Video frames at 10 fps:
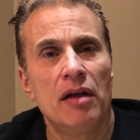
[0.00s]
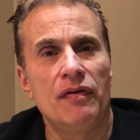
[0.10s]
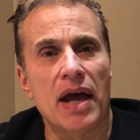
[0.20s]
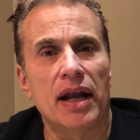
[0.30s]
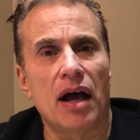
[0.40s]

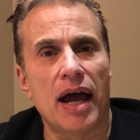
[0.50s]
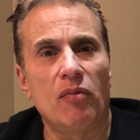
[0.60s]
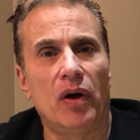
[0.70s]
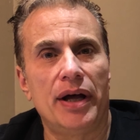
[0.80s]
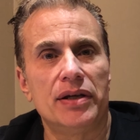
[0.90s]
that I
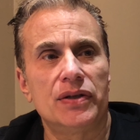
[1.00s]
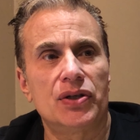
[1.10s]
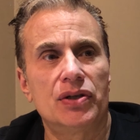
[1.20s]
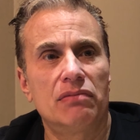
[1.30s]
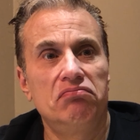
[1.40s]

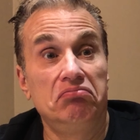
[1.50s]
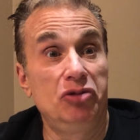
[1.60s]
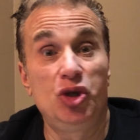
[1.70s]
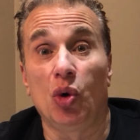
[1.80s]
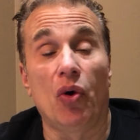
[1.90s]
was
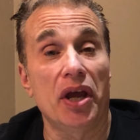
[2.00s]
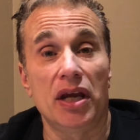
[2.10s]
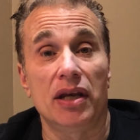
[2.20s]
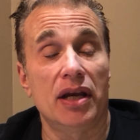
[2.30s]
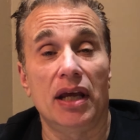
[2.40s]

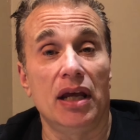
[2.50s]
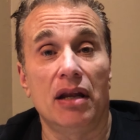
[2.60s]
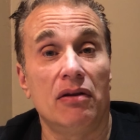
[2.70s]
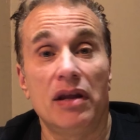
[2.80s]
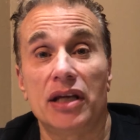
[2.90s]
joined
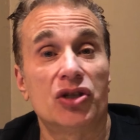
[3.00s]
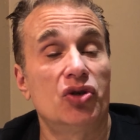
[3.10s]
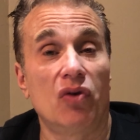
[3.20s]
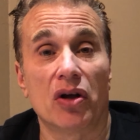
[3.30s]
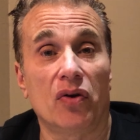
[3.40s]
in this
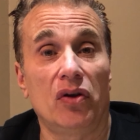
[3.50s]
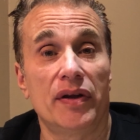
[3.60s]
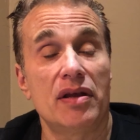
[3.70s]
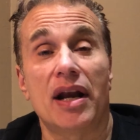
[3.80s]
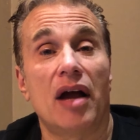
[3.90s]

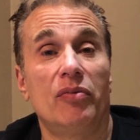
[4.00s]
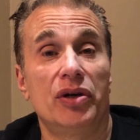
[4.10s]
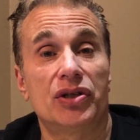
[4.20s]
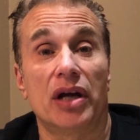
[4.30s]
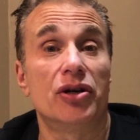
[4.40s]
struggle and that I
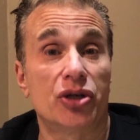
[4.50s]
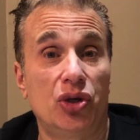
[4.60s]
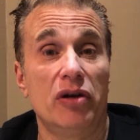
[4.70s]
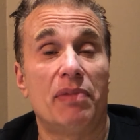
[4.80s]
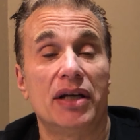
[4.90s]
was
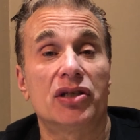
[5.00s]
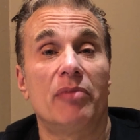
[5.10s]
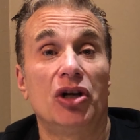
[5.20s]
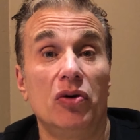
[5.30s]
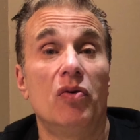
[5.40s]
understood by
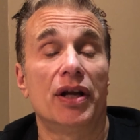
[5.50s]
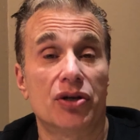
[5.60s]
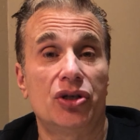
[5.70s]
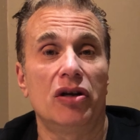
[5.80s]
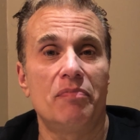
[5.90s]
someone who
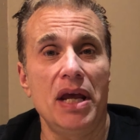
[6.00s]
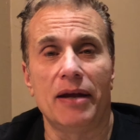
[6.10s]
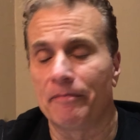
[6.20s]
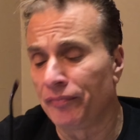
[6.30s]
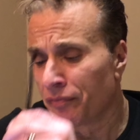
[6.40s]
understood
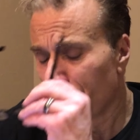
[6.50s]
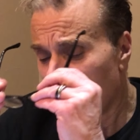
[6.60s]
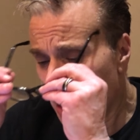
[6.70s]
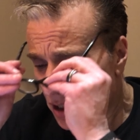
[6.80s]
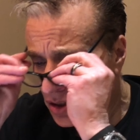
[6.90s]
me.
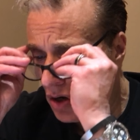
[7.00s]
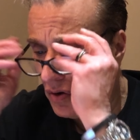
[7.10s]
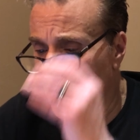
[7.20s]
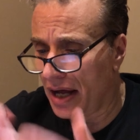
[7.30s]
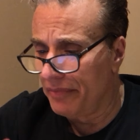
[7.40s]

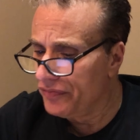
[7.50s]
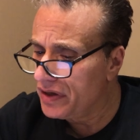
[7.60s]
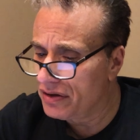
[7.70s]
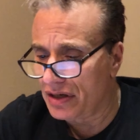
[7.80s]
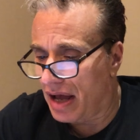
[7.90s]
So,
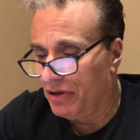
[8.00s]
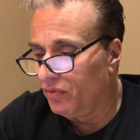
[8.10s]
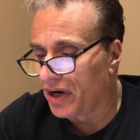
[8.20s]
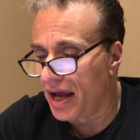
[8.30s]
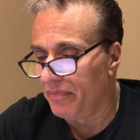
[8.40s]
I
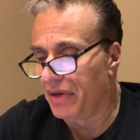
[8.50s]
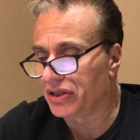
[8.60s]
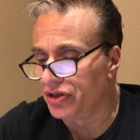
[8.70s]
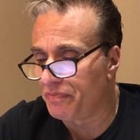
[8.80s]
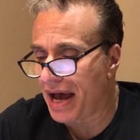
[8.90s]
mean, what I
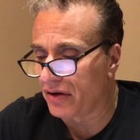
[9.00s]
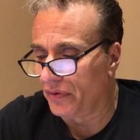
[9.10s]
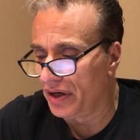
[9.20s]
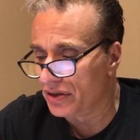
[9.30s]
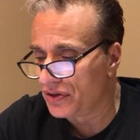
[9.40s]
messaged back
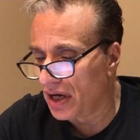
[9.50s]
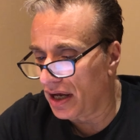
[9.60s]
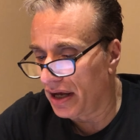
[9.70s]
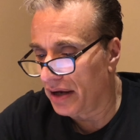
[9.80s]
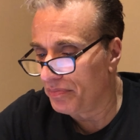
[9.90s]
was
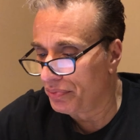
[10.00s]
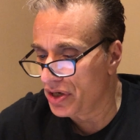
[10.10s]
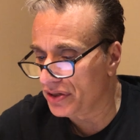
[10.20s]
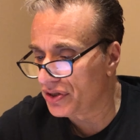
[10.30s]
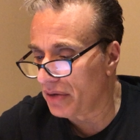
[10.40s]

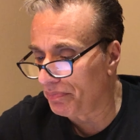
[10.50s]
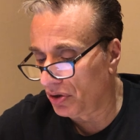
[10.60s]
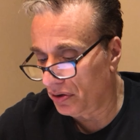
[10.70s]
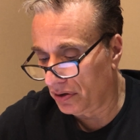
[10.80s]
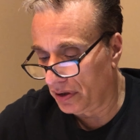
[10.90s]
pretty
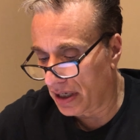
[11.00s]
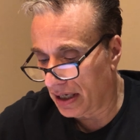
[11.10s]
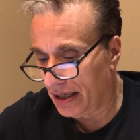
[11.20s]
simple.